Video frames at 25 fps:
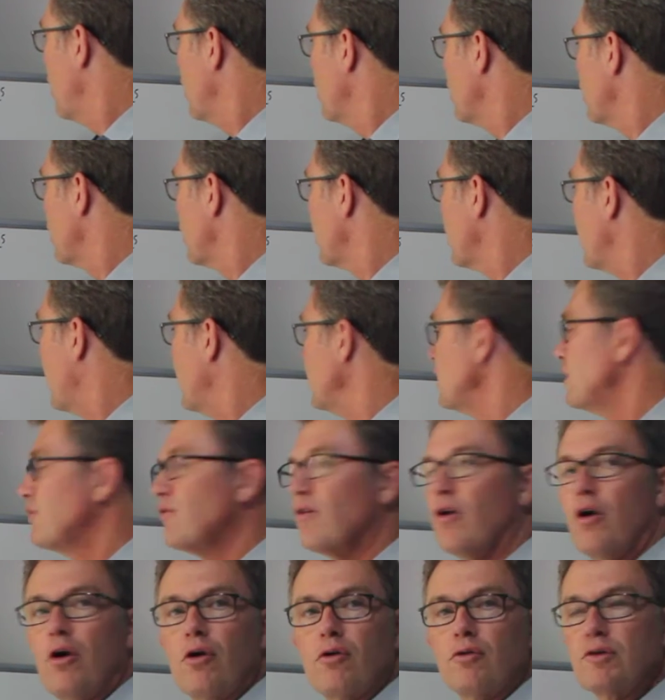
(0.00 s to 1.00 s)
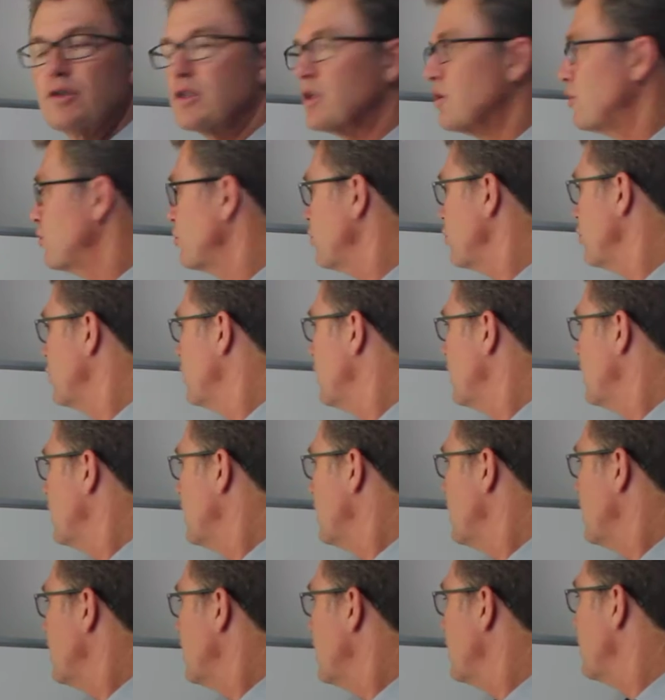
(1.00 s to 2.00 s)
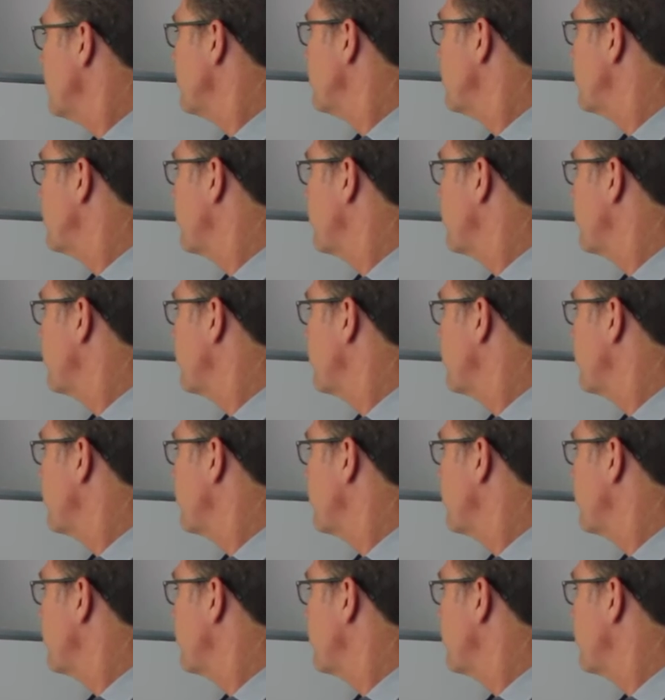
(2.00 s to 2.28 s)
little h for horizontal, is